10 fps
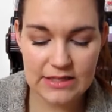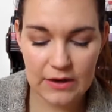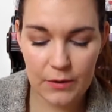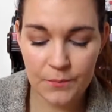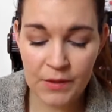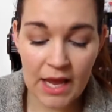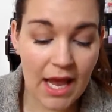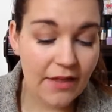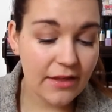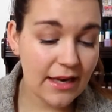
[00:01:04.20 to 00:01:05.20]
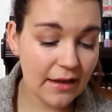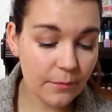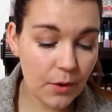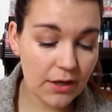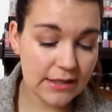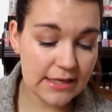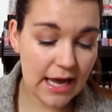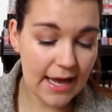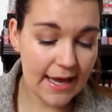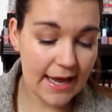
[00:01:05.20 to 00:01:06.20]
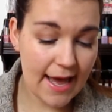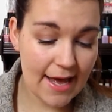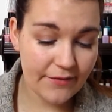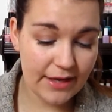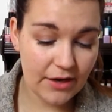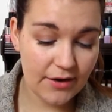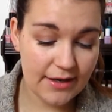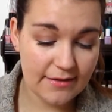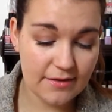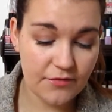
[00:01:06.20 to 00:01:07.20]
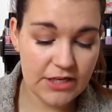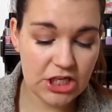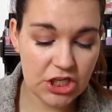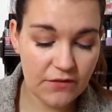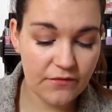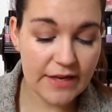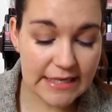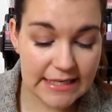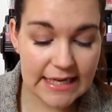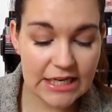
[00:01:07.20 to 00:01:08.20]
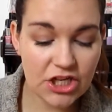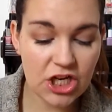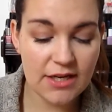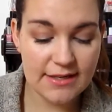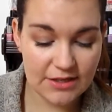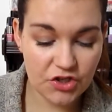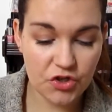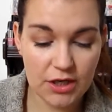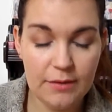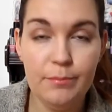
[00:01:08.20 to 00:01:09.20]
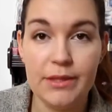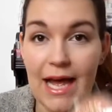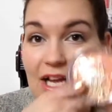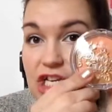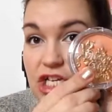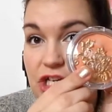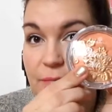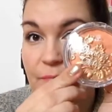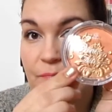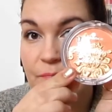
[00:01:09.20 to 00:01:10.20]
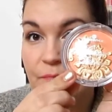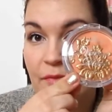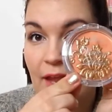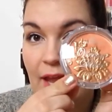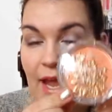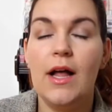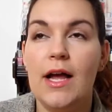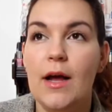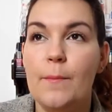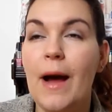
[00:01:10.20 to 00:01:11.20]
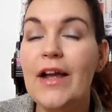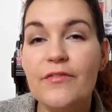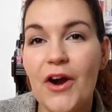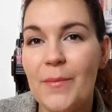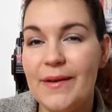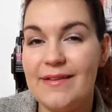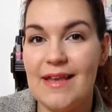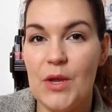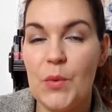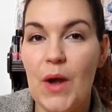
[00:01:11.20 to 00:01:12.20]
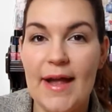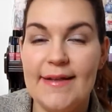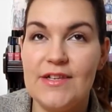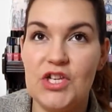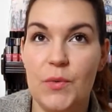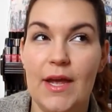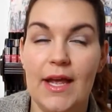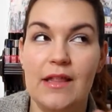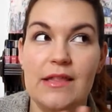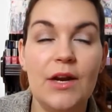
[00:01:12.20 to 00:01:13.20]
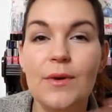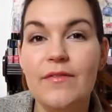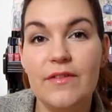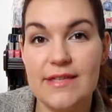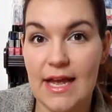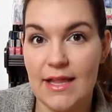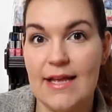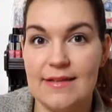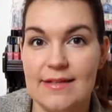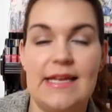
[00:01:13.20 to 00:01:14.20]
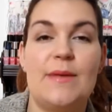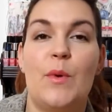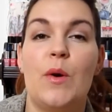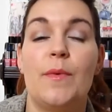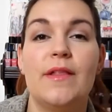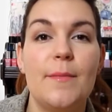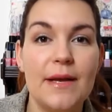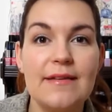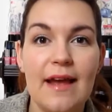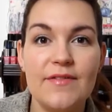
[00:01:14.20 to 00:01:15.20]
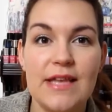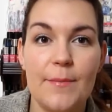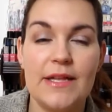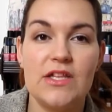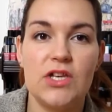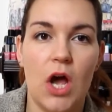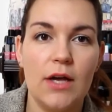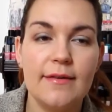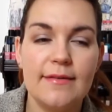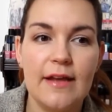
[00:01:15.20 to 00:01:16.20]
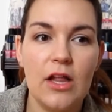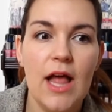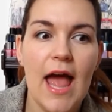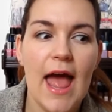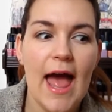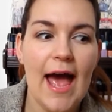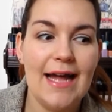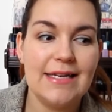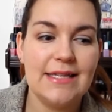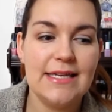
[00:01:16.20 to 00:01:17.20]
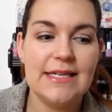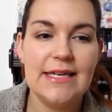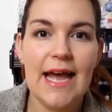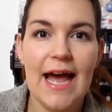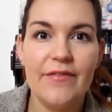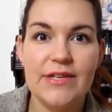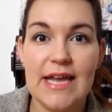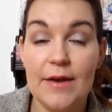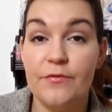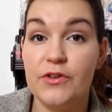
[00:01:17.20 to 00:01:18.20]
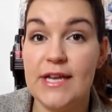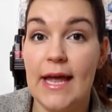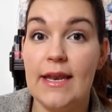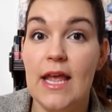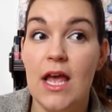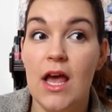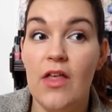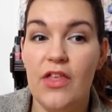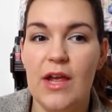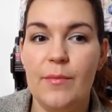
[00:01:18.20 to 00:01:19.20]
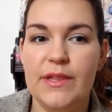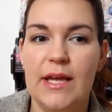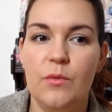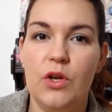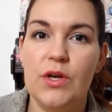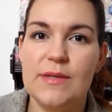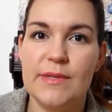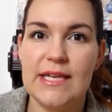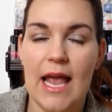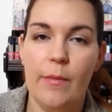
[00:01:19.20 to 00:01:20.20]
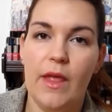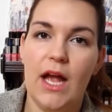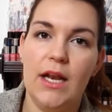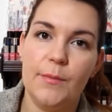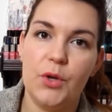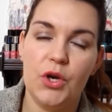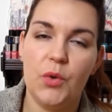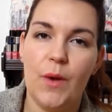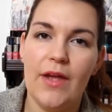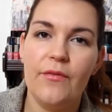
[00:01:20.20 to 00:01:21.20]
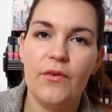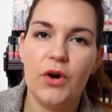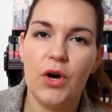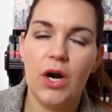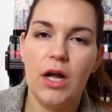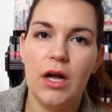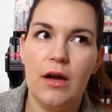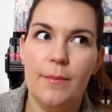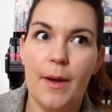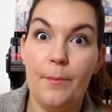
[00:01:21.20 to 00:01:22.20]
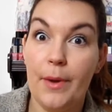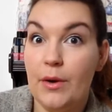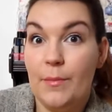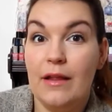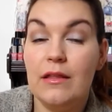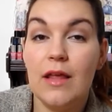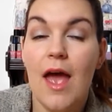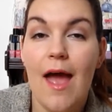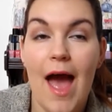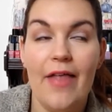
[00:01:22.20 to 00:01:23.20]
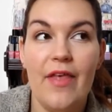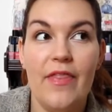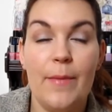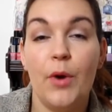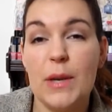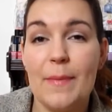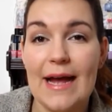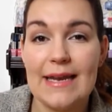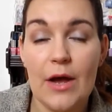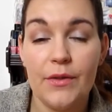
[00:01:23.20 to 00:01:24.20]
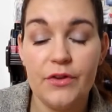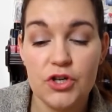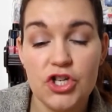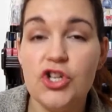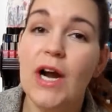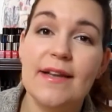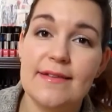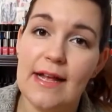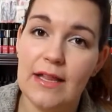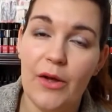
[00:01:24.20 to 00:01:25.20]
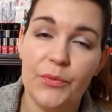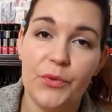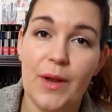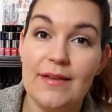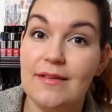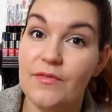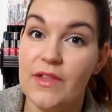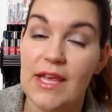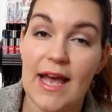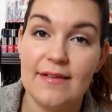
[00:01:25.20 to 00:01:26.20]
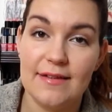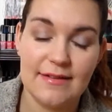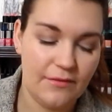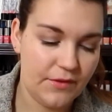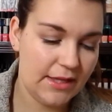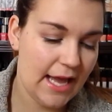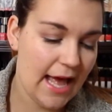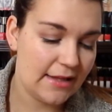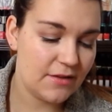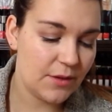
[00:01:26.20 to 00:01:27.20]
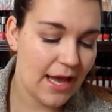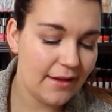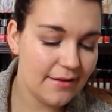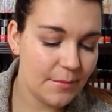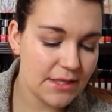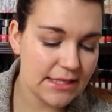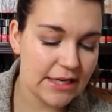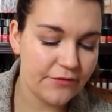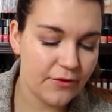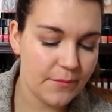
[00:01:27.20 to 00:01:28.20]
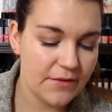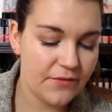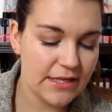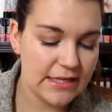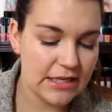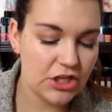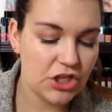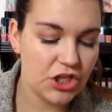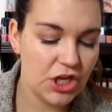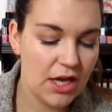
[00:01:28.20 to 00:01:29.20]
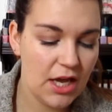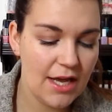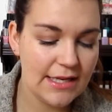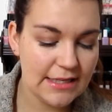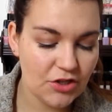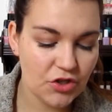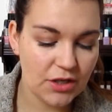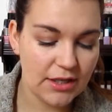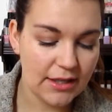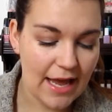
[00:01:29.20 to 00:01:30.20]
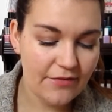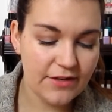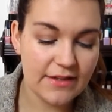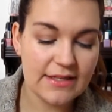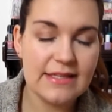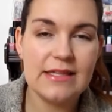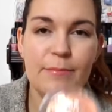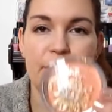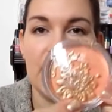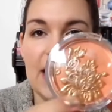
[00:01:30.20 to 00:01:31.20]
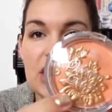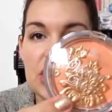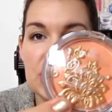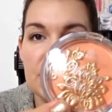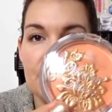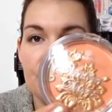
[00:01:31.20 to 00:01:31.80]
So the next product I have here is the Vin Vintage District Blush. My pharmacy is doing, they don't even sell Essence anymore, but they must have some in stock still. And they did have a 10 for 10 thing, but then when Christmas came, they kind of put it away for um, about a month, and then they brought it back now, and they're just trying to sell out the rest of the Essence stuff that they had. So they had some of the stuff from the vintage district left, and this is the blush.